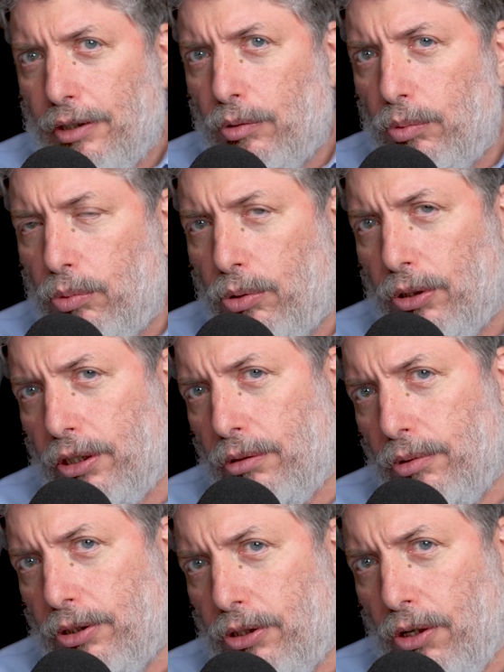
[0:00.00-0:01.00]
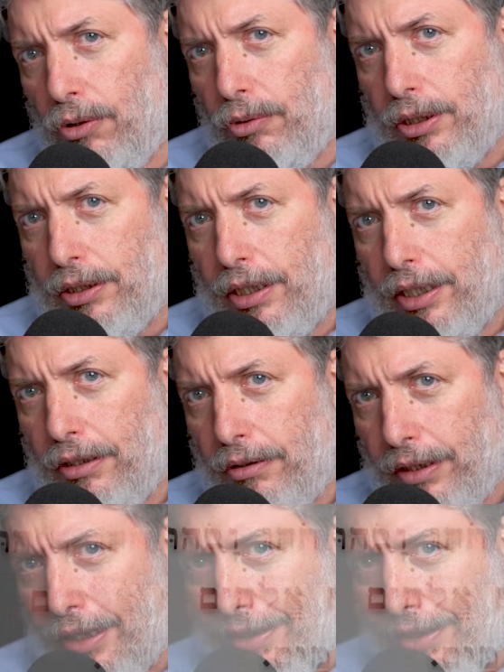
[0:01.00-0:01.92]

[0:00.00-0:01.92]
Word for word: Water was always there.